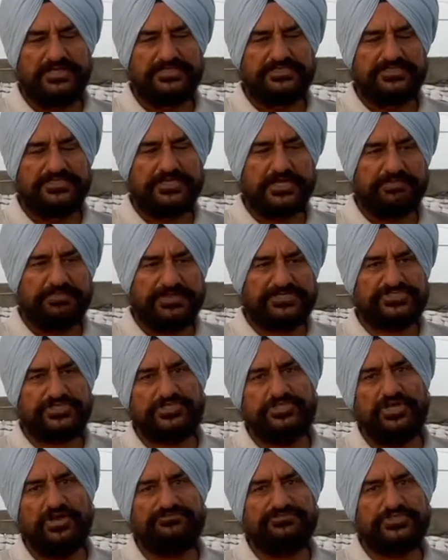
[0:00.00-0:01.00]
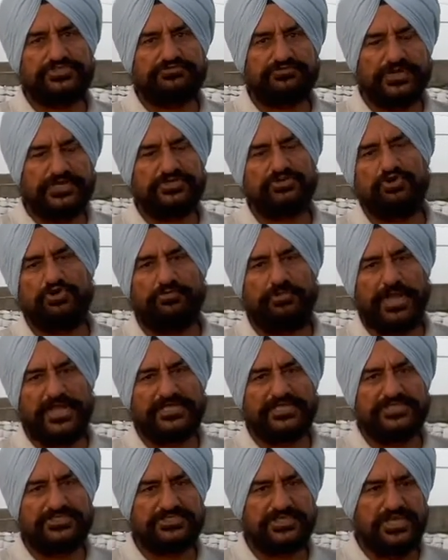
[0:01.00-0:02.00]
The capacity of this one grow bag
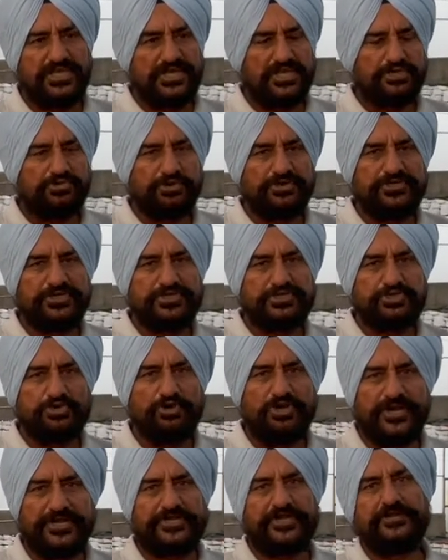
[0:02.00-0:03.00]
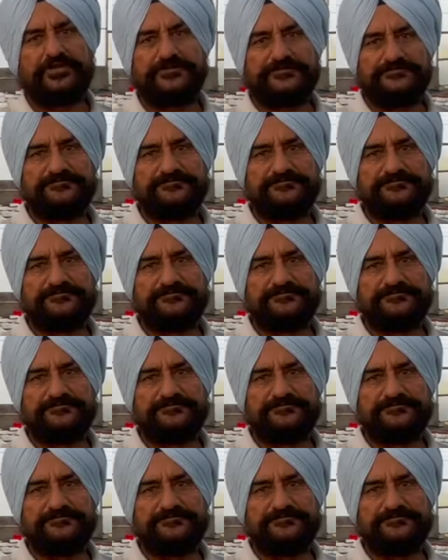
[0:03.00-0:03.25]
is 22 liter,